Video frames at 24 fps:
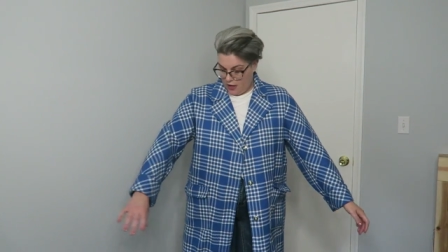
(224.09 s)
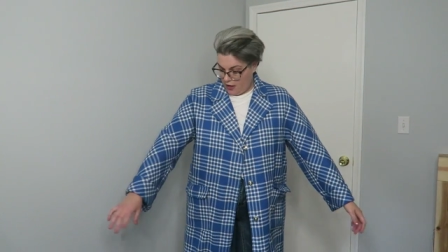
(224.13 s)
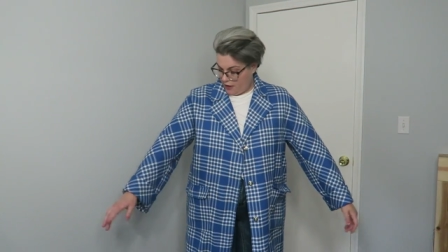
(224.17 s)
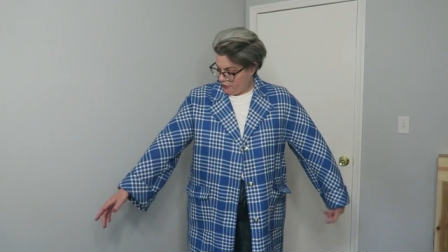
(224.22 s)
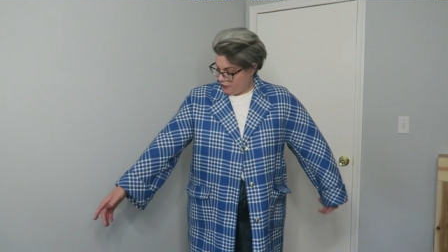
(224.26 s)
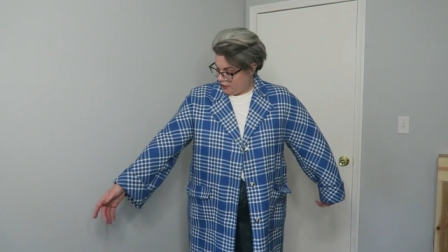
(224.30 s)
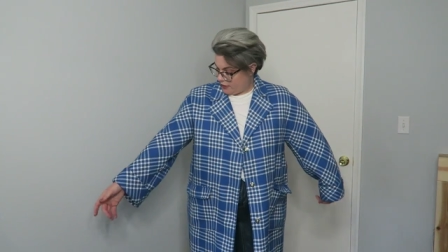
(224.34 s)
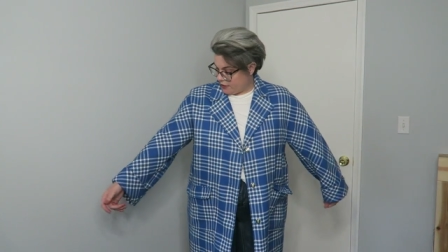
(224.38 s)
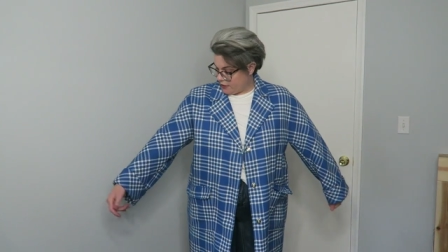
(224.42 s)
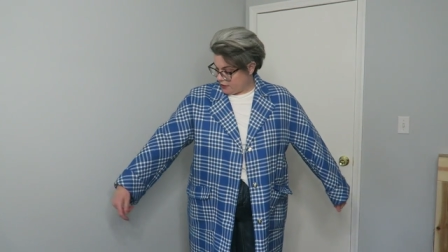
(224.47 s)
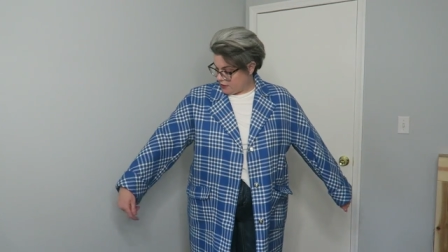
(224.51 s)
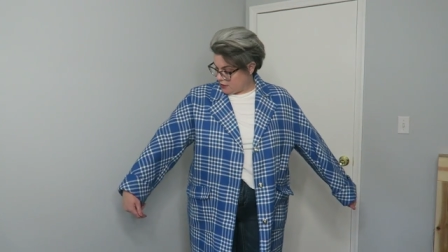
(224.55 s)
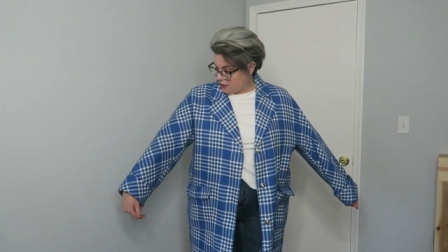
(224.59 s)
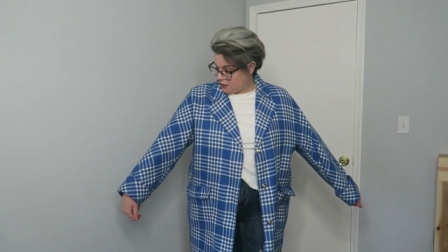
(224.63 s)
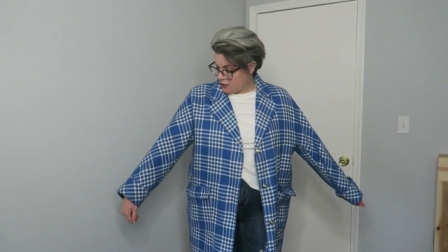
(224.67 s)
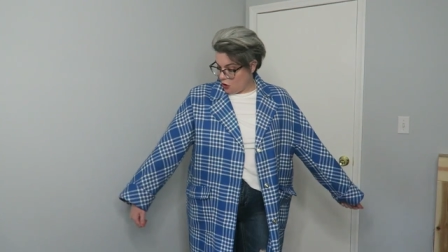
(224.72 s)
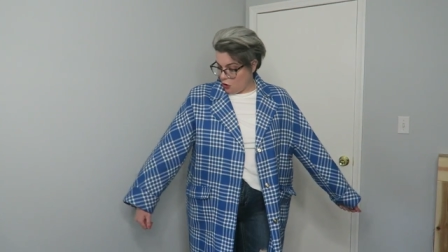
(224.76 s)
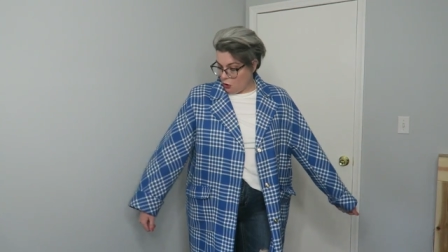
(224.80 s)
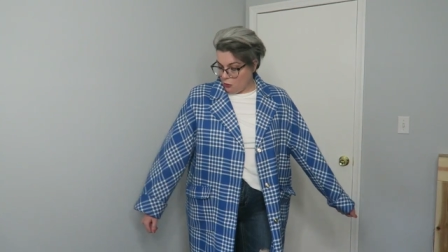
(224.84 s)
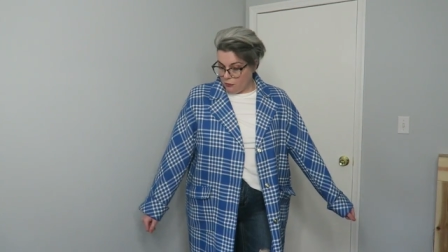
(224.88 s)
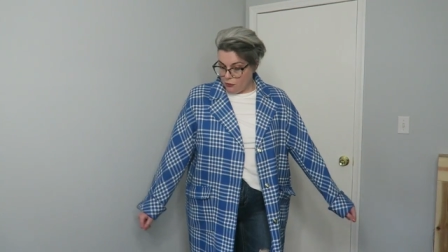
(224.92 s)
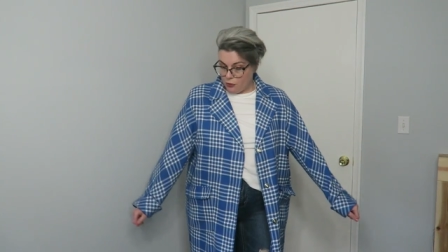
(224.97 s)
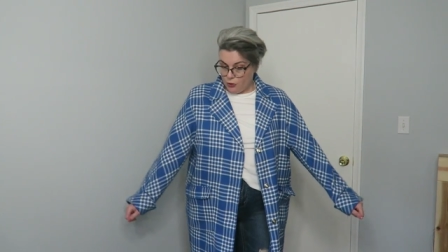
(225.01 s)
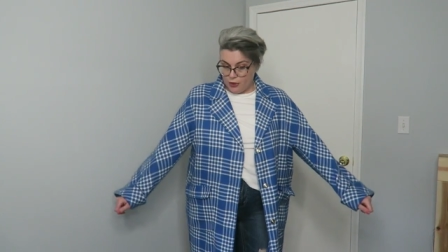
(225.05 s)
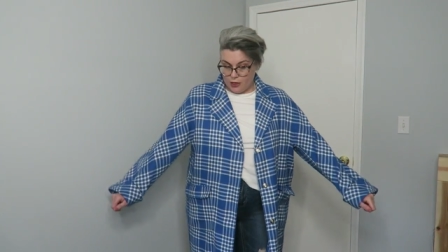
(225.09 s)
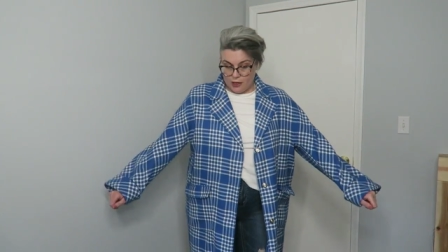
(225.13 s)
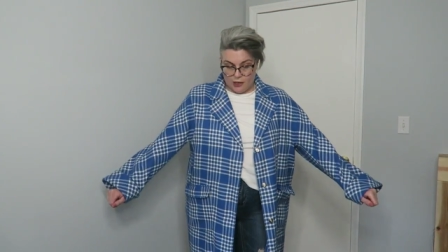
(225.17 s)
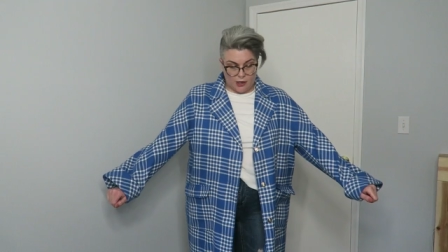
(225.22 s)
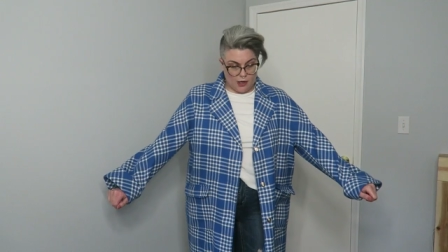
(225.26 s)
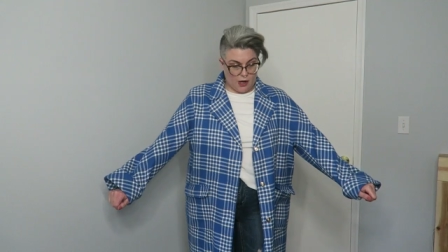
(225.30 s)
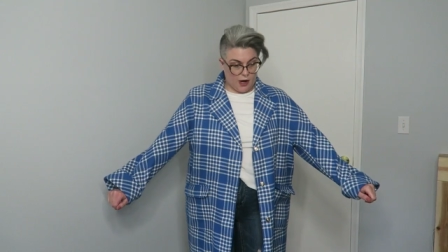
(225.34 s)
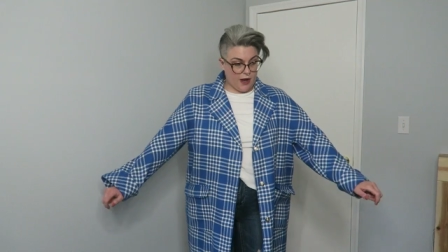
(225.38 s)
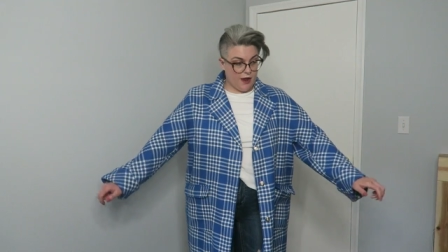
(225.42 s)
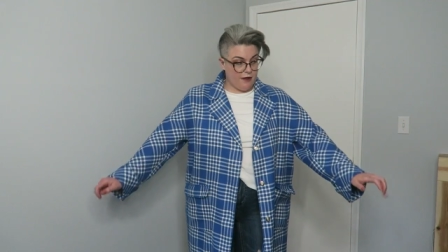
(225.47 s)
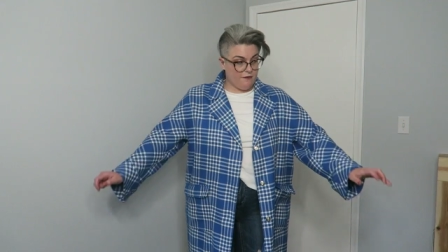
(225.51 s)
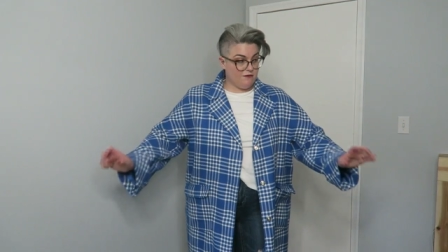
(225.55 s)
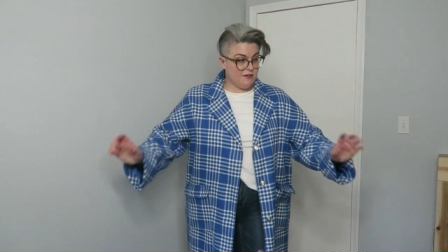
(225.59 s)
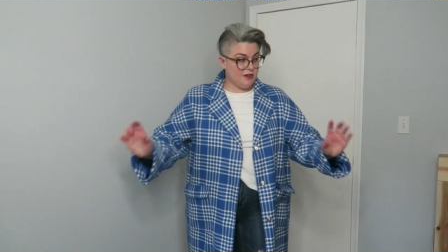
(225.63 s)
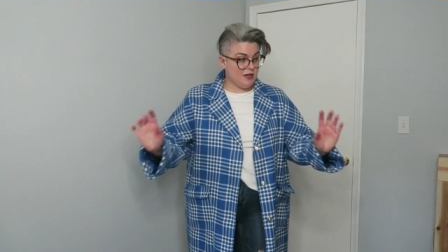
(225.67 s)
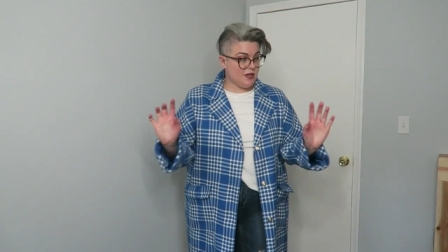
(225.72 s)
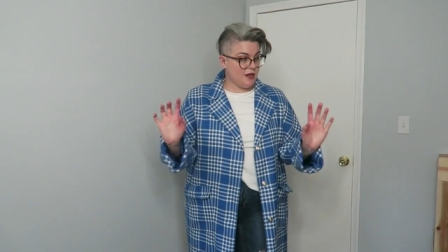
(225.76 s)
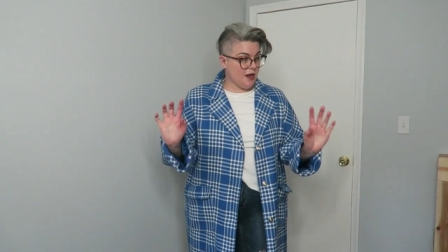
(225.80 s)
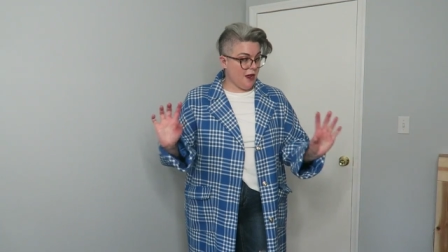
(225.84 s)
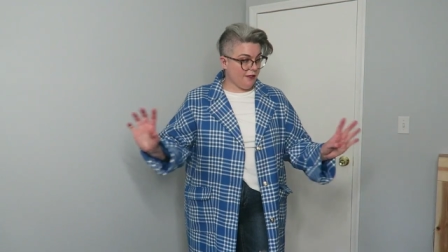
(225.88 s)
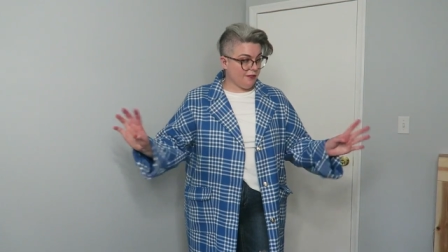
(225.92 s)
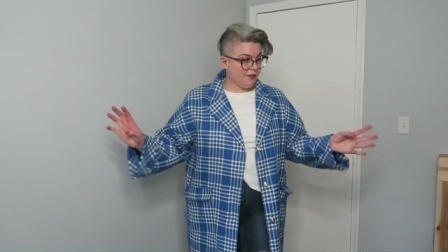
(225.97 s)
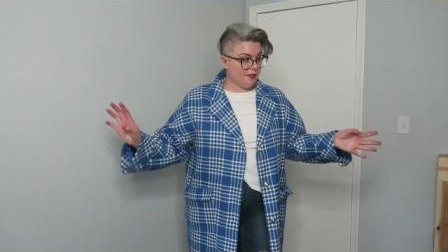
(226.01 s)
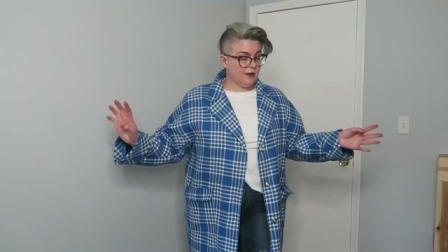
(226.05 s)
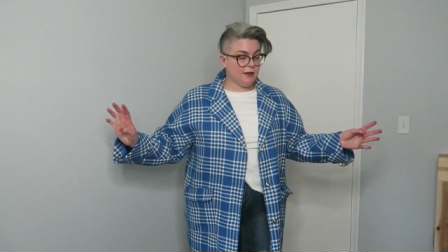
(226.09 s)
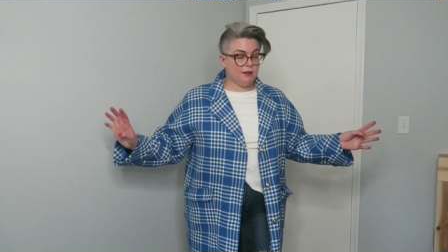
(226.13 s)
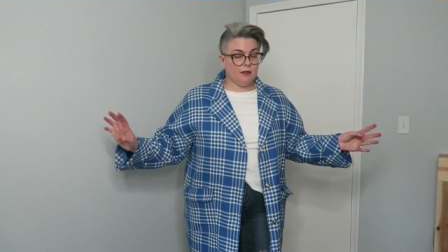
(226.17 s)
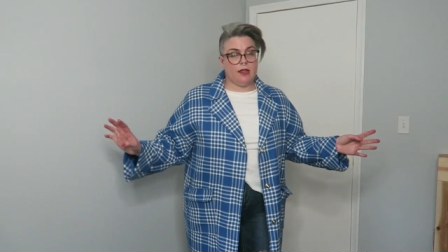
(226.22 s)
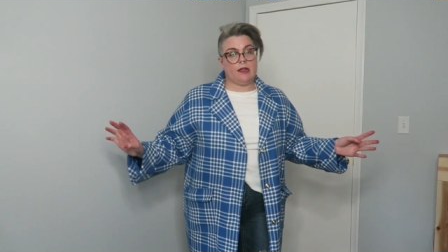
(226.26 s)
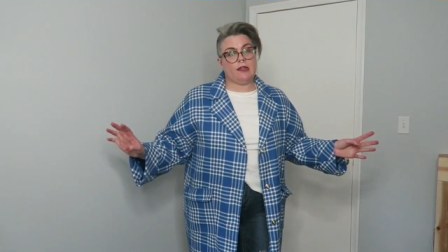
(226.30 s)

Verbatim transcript: I think it's so pretty. I have nothing